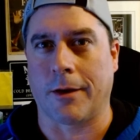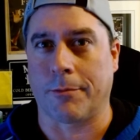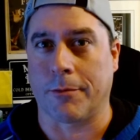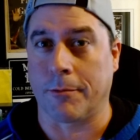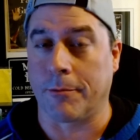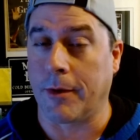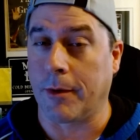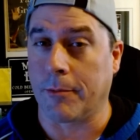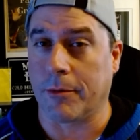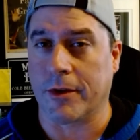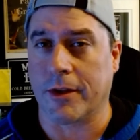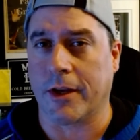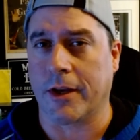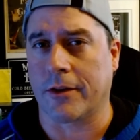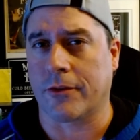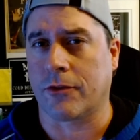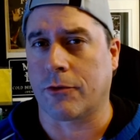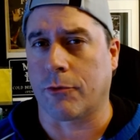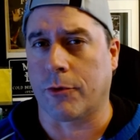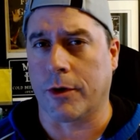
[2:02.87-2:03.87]
Remember, they had a
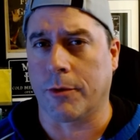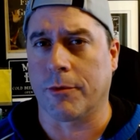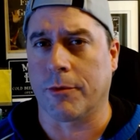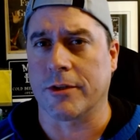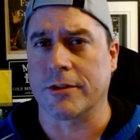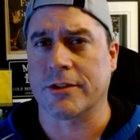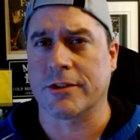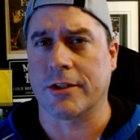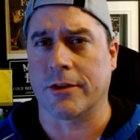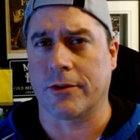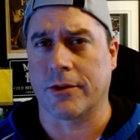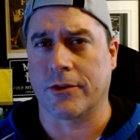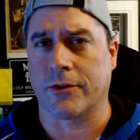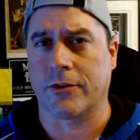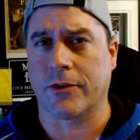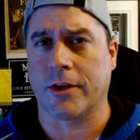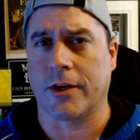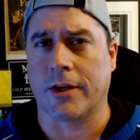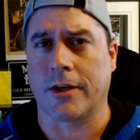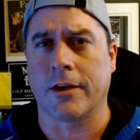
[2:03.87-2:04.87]
3-1 series
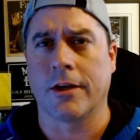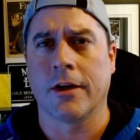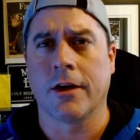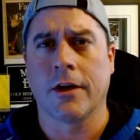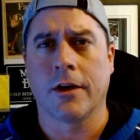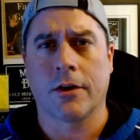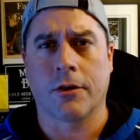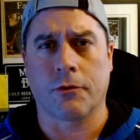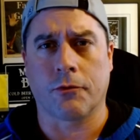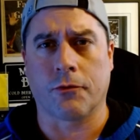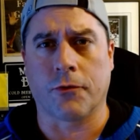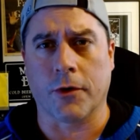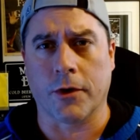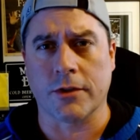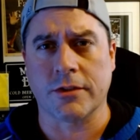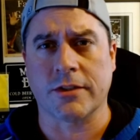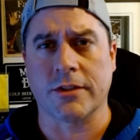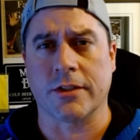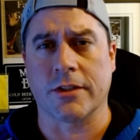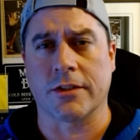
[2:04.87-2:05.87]
lead
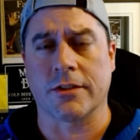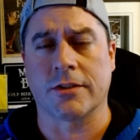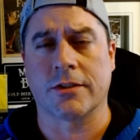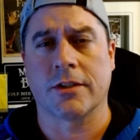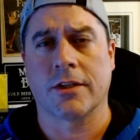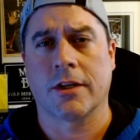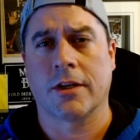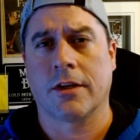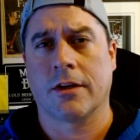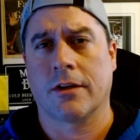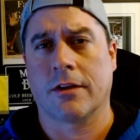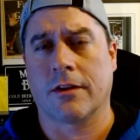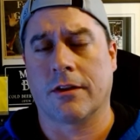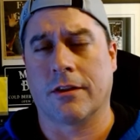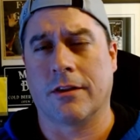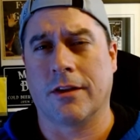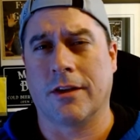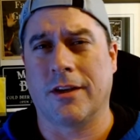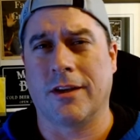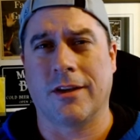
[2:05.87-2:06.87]
versus
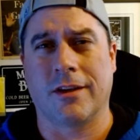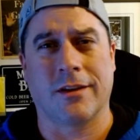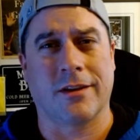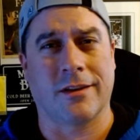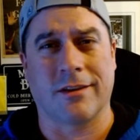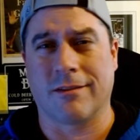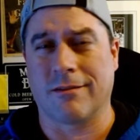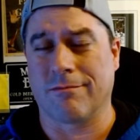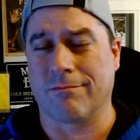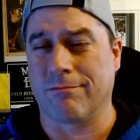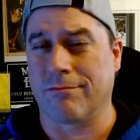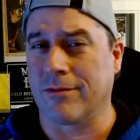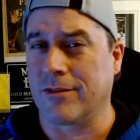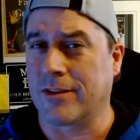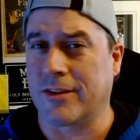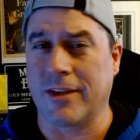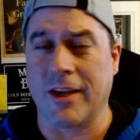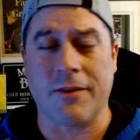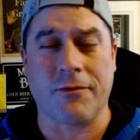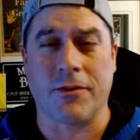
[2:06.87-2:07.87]
the
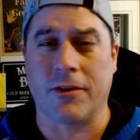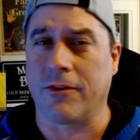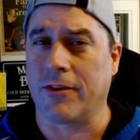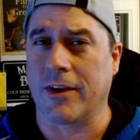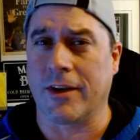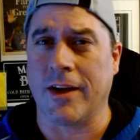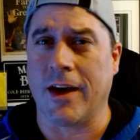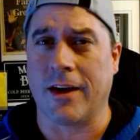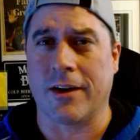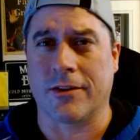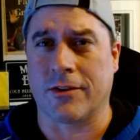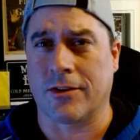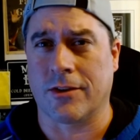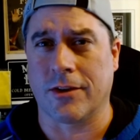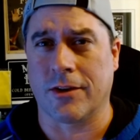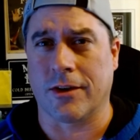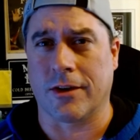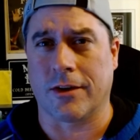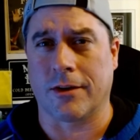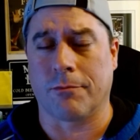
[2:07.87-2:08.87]
definitely not as
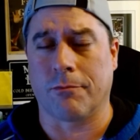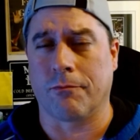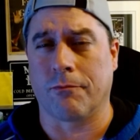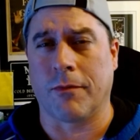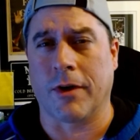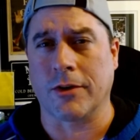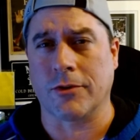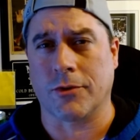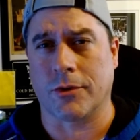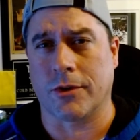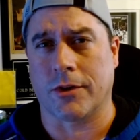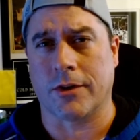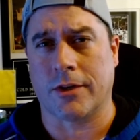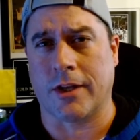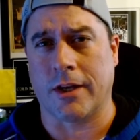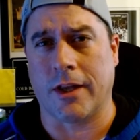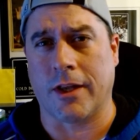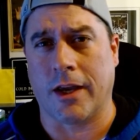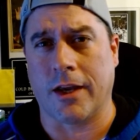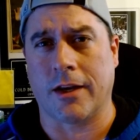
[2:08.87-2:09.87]
good Montreal
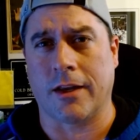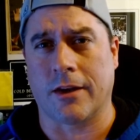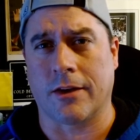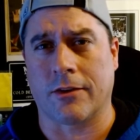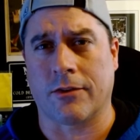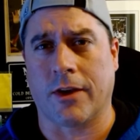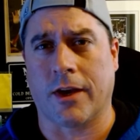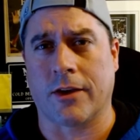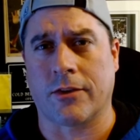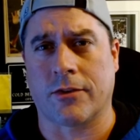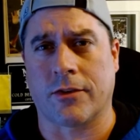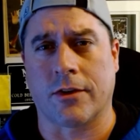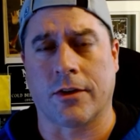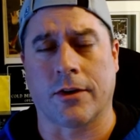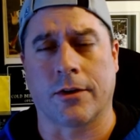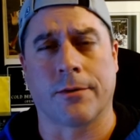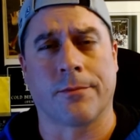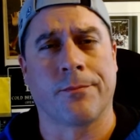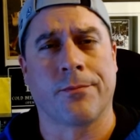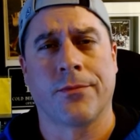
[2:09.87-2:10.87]
Canadiens last
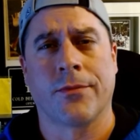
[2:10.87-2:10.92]
year.